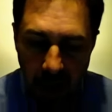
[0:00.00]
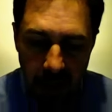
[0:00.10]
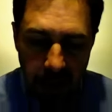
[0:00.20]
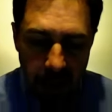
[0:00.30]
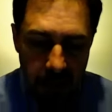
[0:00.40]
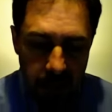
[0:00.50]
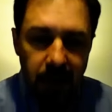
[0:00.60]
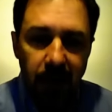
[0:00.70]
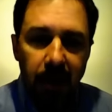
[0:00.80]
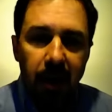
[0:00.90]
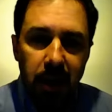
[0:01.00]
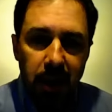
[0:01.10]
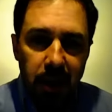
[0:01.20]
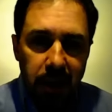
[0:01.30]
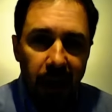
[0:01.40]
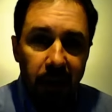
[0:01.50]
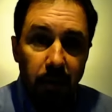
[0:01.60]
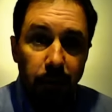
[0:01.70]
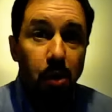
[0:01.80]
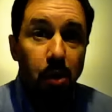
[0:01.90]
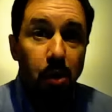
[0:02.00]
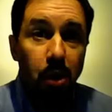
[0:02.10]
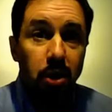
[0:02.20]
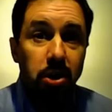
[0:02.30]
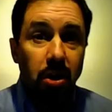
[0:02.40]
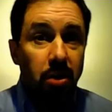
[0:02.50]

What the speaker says: at these next few words,